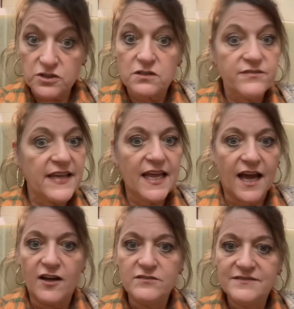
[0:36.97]
you a
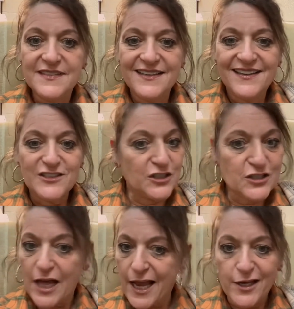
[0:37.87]
video, just
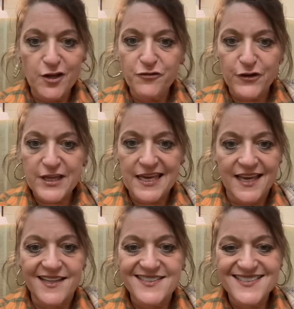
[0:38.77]
like I do for the
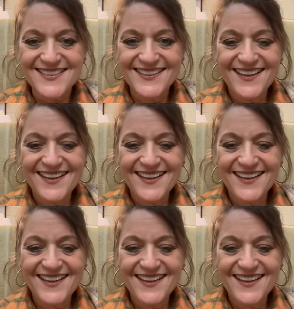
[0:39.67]
kids.